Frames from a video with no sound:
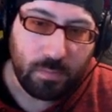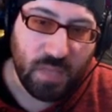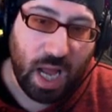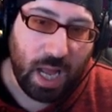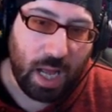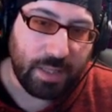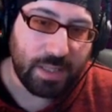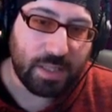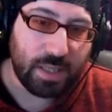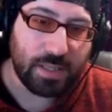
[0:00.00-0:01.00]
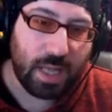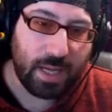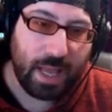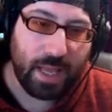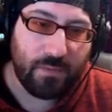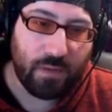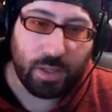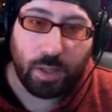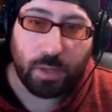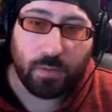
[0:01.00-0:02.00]
Uh, this does not have
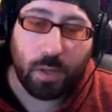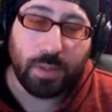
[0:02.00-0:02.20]
another row.